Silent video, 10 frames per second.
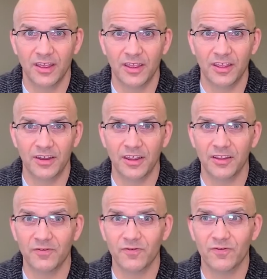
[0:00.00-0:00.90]
And
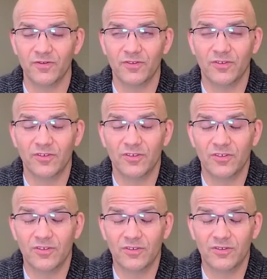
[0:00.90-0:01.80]
I've
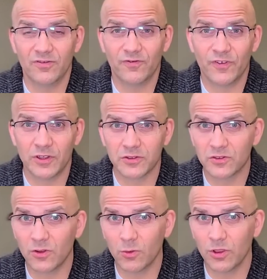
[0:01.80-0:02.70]
felt
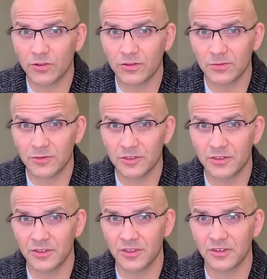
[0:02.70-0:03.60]
so welcome,
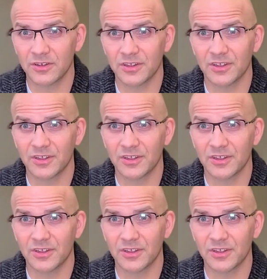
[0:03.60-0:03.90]
and